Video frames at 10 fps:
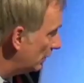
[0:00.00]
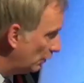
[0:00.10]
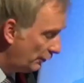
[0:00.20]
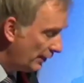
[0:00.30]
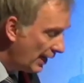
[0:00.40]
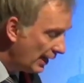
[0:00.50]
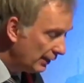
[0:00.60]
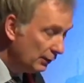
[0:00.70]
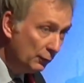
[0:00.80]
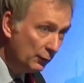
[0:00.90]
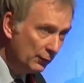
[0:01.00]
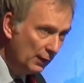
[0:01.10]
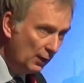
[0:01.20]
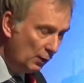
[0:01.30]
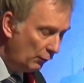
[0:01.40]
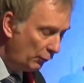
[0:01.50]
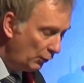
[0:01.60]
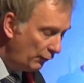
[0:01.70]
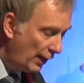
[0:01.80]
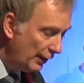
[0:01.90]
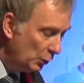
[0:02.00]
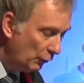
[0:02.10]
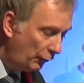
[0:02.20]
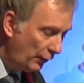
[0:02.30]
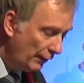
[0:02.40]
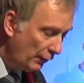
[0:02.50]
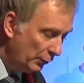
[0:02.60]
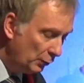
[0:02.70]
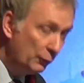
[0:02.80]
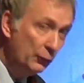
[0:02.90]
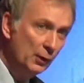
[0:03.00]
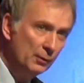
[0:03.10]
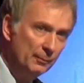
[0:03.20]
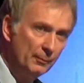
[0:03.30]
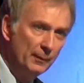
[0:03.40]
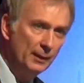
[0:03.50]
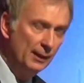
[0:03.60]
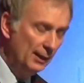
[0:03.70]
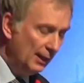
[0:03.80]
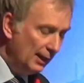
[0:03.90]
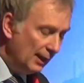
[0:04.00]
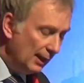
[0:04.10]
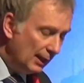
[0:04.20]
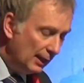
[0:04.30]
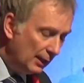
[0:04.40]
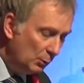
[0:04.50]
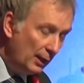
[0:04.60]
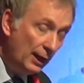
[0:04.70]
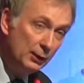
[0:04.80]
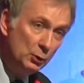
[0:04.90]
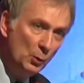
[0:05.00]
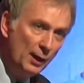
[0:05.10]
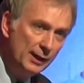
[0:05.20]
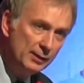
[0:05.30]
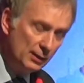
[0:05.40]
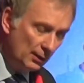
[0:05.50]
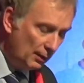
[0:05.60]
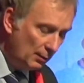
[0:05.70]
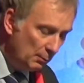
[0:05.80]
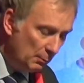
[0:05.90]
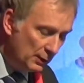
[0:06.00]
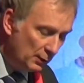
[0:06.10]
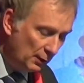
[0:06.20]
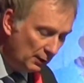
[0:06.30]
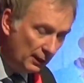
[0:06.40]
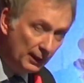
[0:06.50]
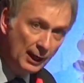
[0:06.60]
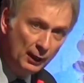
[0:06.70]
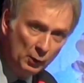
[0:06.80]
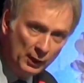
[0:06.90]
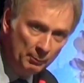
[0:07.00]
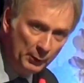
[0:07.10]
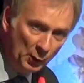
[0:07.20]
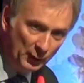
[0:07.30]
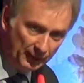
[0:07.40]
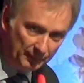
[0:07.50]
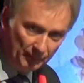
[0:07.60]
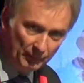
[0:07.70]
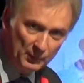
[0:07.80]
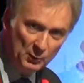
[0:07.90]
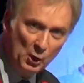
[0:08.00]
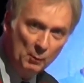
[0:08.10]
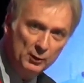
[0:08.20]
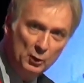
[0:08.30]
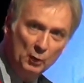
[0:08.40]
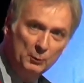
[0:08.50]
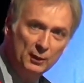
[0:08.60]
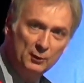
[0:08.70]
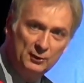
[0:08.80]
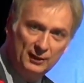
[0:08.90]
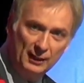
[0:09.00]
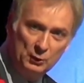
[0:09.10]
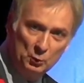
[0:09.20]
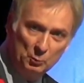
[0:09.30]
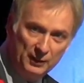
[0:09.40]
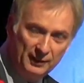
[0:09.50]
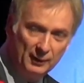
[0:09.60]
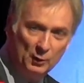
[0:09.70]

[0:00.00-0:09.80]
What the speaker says: of knives for a value of 500 francs. And I would like to ask Mr. Riccardo Campione to come and join me on the stage to present the